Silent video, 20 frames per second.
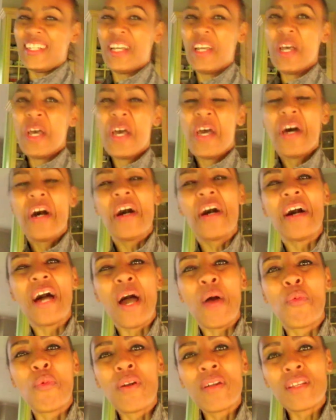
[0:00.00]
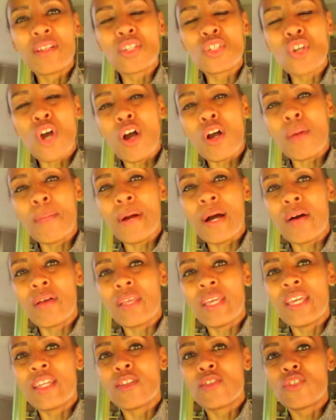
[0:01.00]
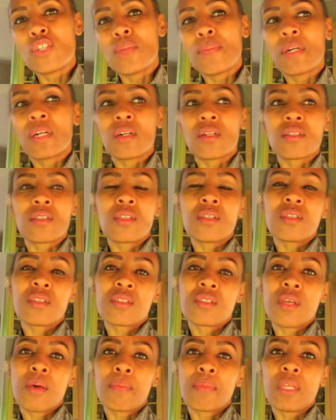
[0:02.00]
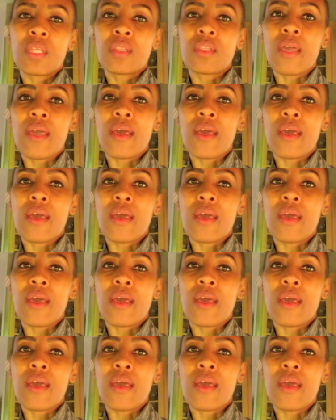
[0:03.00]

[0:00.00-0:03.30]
uh, I wanted to talk about energy because this is something